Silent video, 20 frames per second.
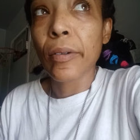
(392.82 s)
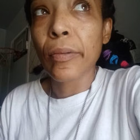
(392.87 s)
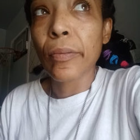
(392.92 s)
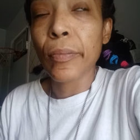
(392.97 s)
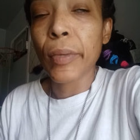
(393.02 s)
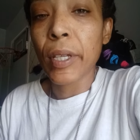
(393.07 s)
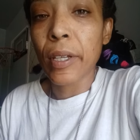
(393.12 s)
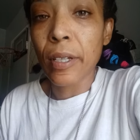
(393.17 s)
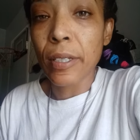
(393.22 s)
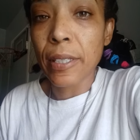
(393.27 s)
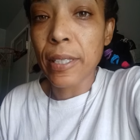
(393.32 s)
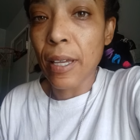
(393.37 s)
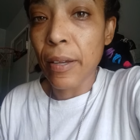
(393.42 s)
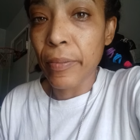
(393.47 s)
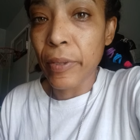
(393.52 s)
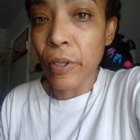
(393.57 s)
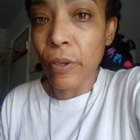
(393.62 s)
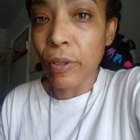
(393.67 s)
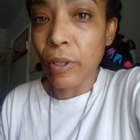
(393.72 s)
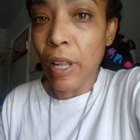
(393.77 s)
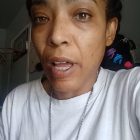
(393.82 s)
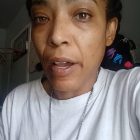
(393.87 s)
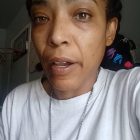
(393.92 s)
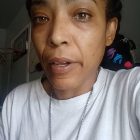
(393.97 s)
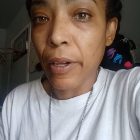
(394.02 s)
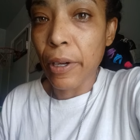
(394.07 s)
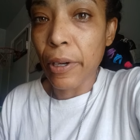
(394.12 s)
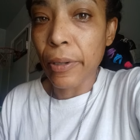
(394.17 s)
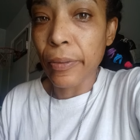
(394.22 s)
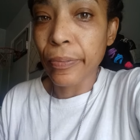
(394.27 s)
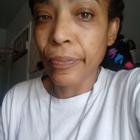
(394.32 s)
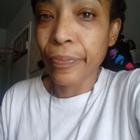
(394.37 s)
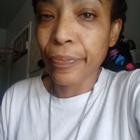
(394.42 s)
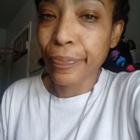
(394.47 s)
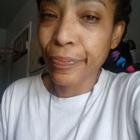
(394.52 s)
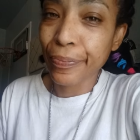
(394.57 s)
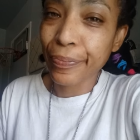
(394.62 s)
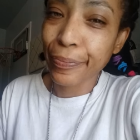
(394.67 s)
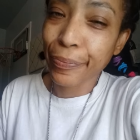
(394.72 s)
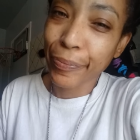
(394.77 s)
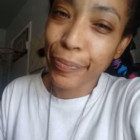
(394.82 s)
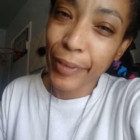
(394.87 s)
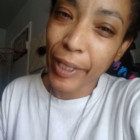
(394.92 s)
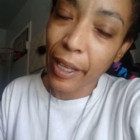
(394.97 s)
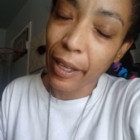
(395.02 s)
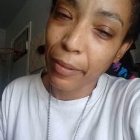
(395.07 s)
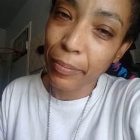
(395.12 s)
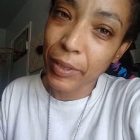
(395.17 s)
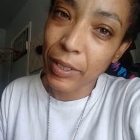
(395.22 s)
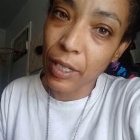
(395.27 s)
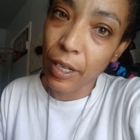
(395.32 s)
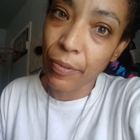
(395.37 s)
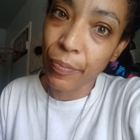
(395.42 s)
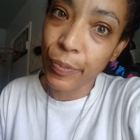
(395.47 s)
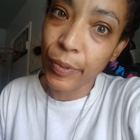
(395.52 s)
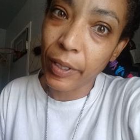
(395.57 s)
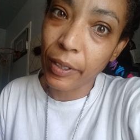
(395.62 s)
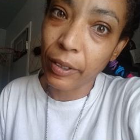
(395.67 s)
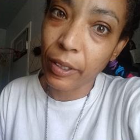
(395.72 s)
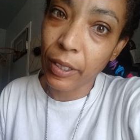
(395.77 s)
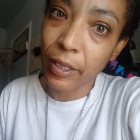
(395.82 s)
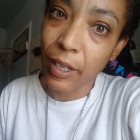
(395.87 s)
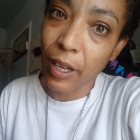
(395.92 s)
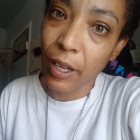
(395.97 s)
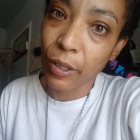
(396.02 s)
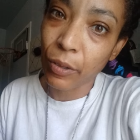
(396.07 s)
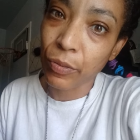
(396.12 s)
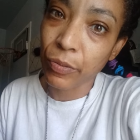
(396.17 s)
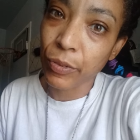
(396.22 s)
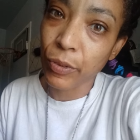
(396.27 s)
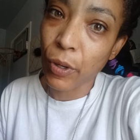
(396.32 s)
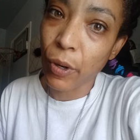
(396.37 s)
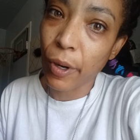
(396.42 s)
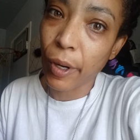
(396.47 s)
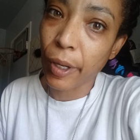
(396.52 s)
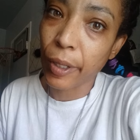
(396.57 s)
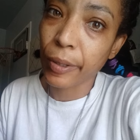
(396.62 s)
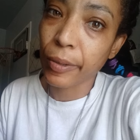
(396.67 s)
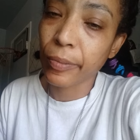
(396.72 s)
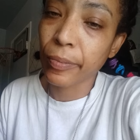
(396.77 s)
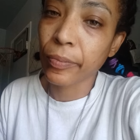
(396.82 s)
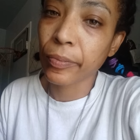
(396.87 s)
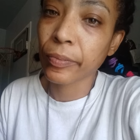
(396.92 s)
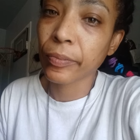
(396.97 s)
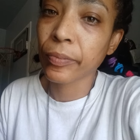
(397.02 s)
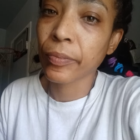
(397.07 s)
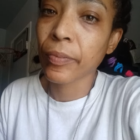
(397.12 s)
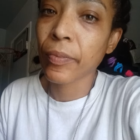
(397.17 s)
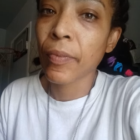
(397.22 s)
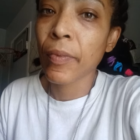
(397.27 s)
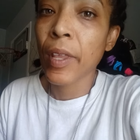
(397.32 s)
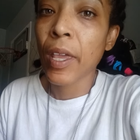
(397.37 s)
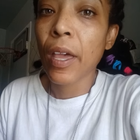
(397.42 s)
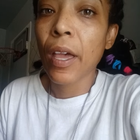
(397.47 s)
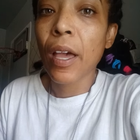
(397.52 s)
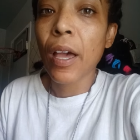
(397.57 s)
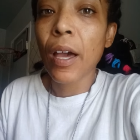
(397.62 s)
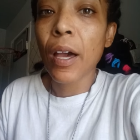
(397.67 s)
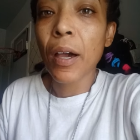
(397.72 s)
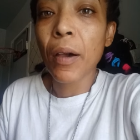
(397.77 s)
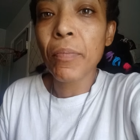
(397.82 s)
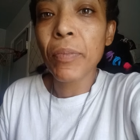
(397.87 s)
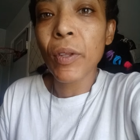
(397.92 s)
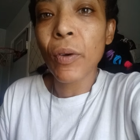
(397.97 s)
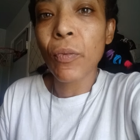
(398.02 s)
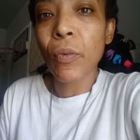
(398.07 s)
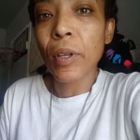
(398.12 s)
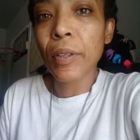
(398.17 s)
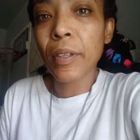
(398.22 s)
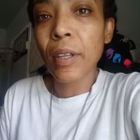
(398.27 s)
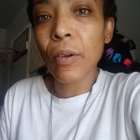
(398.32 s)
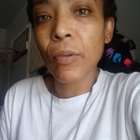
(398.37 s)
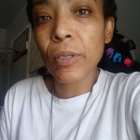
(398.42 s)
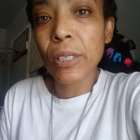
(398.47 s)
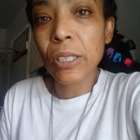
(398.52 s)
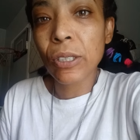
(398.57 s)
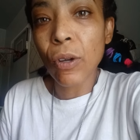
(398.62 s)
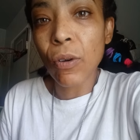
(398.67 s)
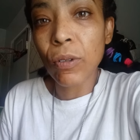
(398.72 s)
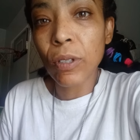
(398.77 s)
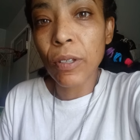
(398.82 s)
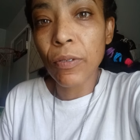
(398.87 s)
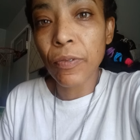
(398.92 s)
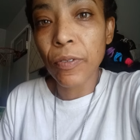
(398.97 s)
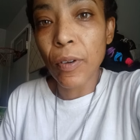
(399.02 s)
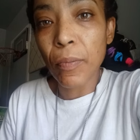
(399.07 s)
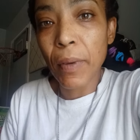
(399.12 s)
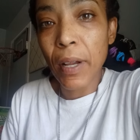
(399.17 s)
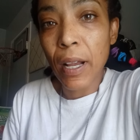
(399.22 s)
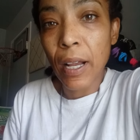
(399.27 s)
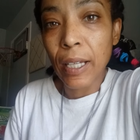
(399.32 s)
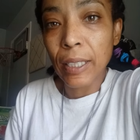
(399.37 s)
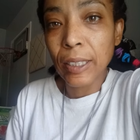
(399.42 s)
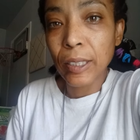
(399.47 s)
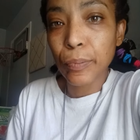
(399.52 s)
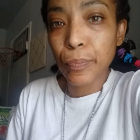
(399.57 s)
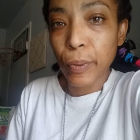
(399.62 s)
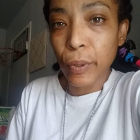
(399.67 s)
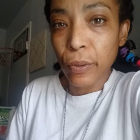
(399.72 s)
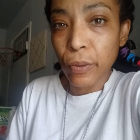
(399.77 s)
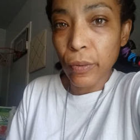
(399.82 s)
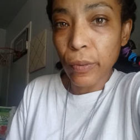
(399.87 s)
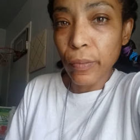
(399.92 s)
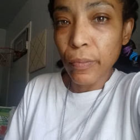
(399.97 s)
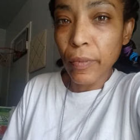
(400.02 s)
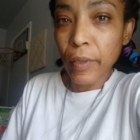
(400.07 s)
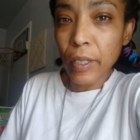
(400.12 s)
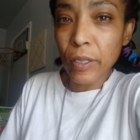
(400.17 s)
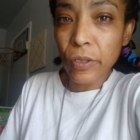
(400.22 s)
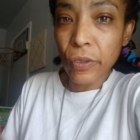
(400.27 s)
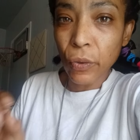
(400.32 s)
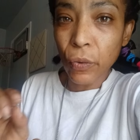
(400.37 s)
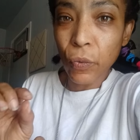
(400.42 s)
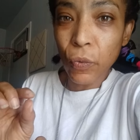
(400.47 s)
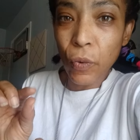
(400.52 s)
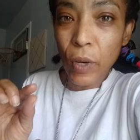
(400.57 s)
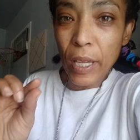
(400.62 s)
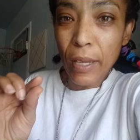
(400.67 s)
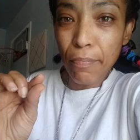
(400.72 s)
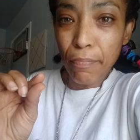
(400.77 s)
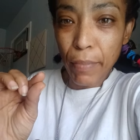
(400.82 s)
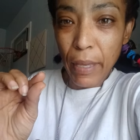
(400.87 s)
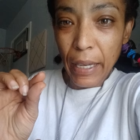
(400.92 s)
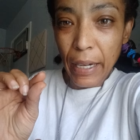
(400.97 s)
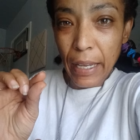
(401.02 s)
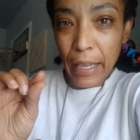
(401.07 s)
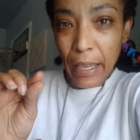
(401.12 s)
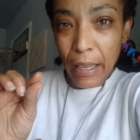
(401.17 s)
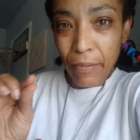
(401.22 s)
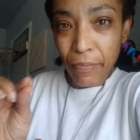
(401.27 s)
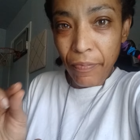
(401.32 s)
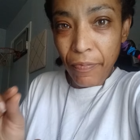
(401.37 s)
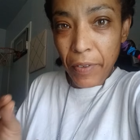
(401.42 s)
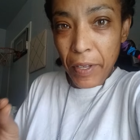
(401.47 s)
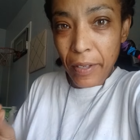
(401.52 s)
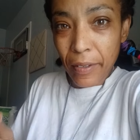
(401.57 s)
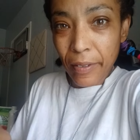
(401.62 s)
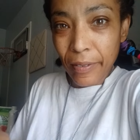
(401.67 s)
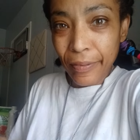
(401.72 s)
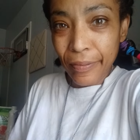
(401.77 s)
because I'm no liar. Definitely not a fraud. I'm the one that was stolen from a hospital as a wee bitty infant.